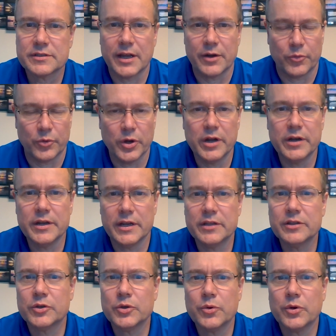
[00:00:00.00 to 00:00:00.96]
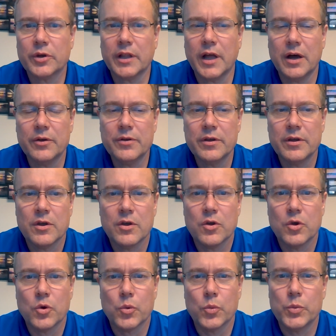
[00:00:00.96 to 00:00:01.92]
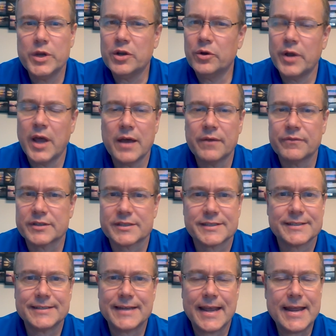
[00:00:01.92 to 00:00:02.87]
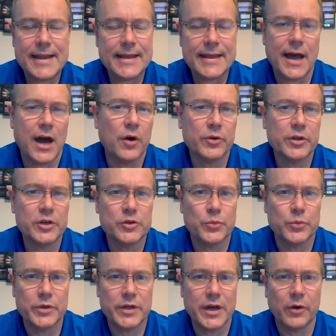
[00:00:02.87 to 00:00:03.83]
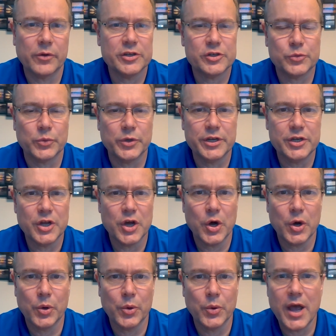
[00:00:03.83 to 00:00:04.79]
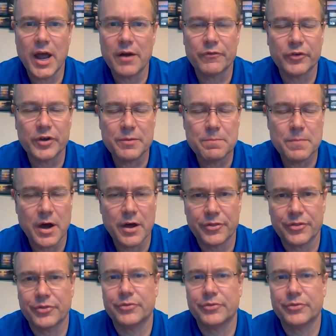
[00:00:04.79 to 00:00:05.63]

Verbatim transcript: that run in the Google Cloud, we don't have a standing outage, outage window every month